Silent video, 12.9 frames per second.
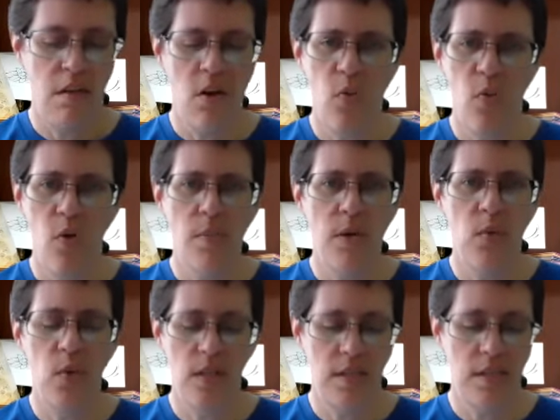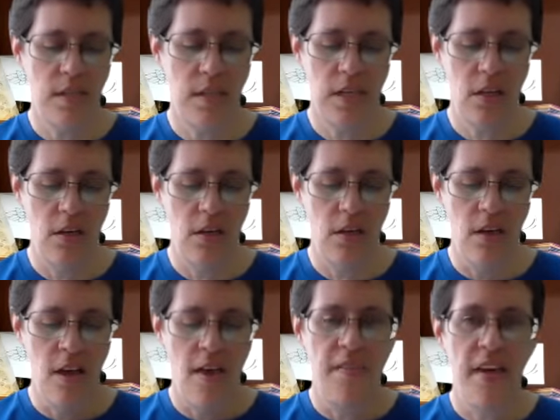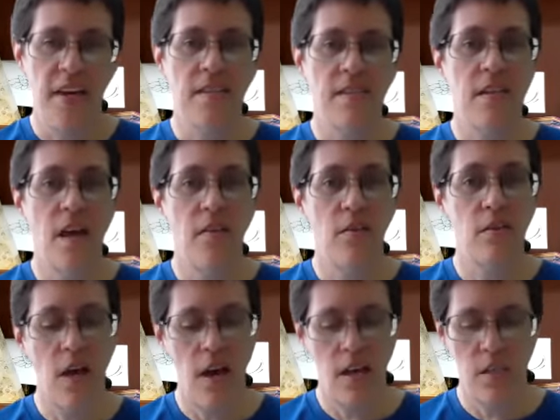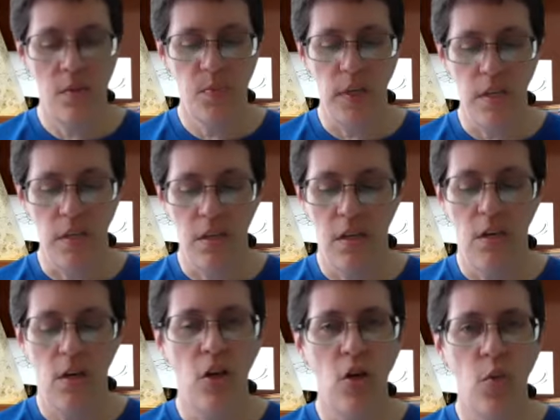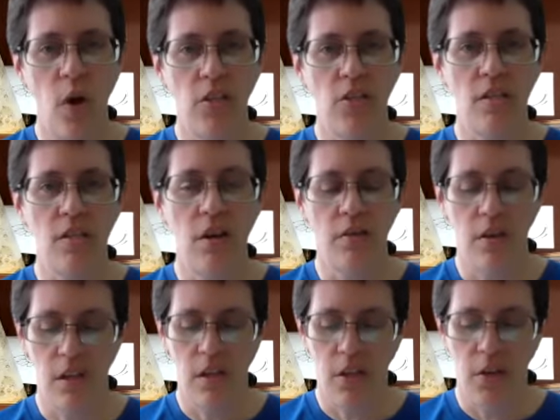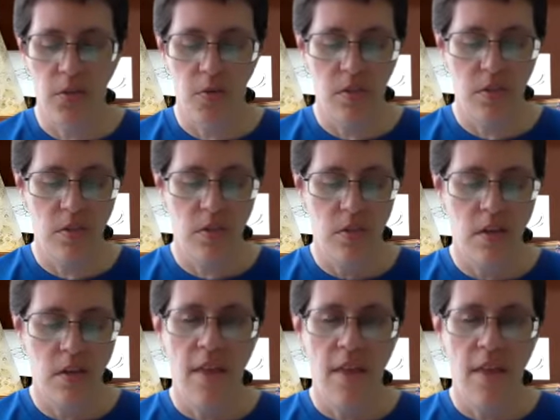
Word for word: No woman wants to hear that it's another's husband who washes all the clothes,